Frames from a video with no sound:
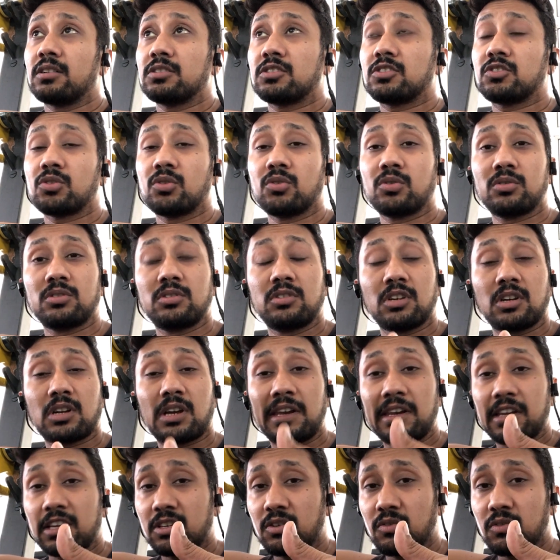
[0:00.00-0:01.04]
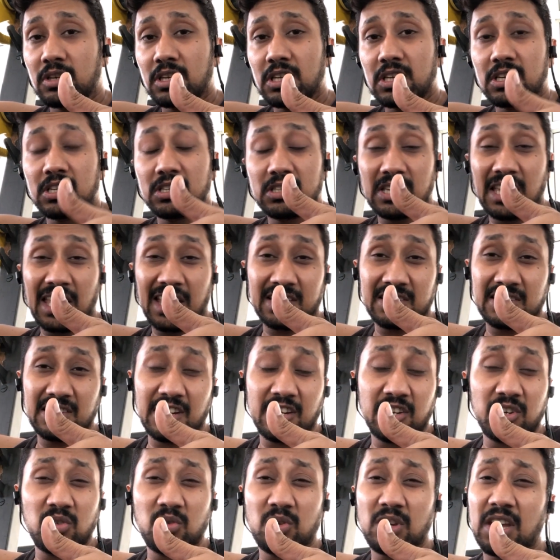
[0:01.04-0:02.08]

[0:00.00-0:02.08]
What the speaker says: So the connectivity is excellent.